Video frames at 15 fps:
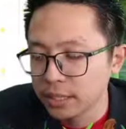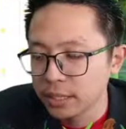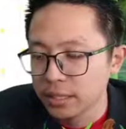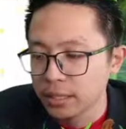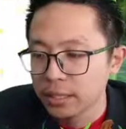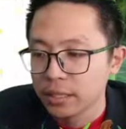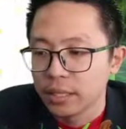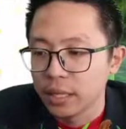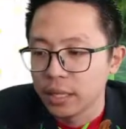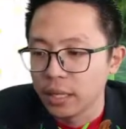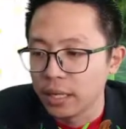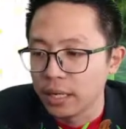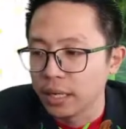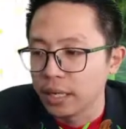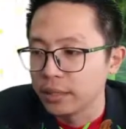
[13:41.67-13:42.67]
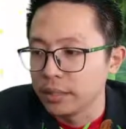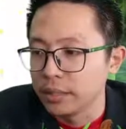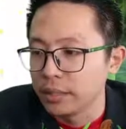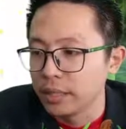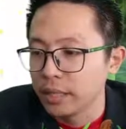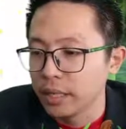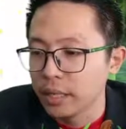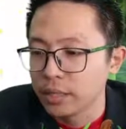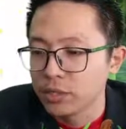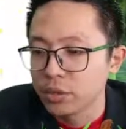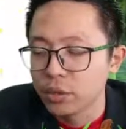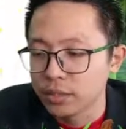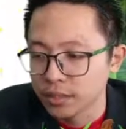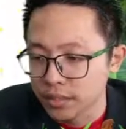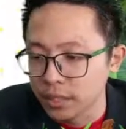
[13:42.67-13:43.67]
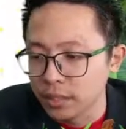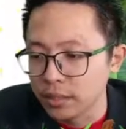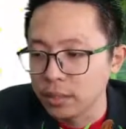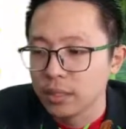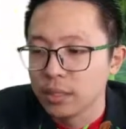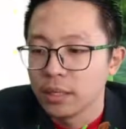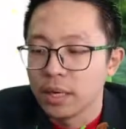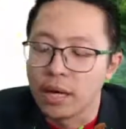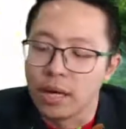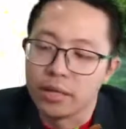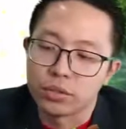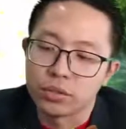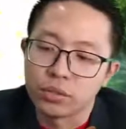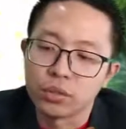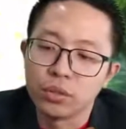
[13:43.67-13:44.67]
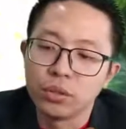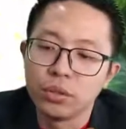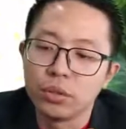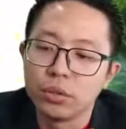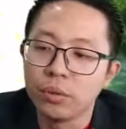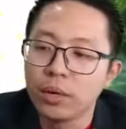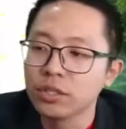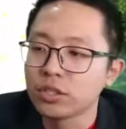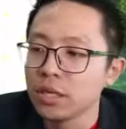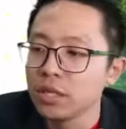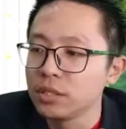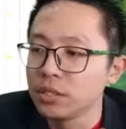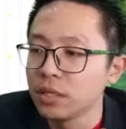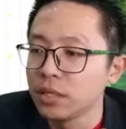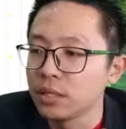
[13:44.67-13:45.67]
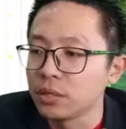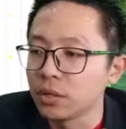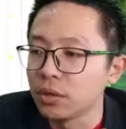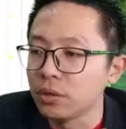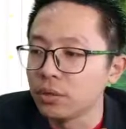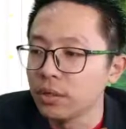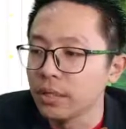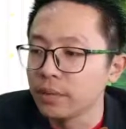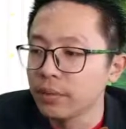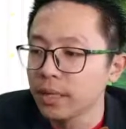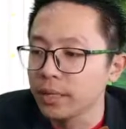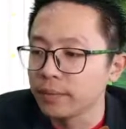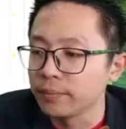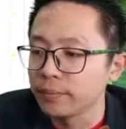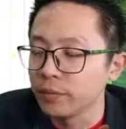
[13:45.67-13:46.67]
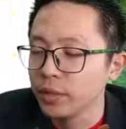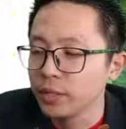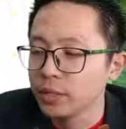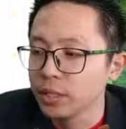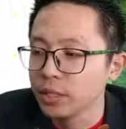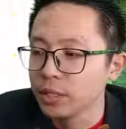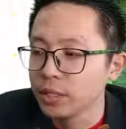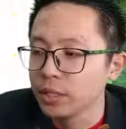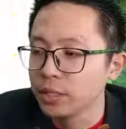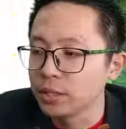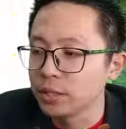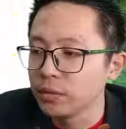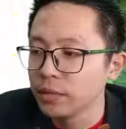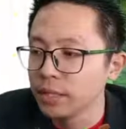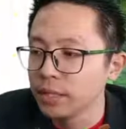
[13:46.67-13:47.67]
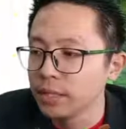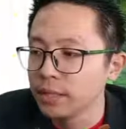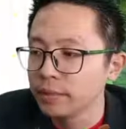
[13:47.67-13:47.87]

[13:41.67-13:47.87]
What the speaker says: The h also constant. So what changing is only what? What changing is only the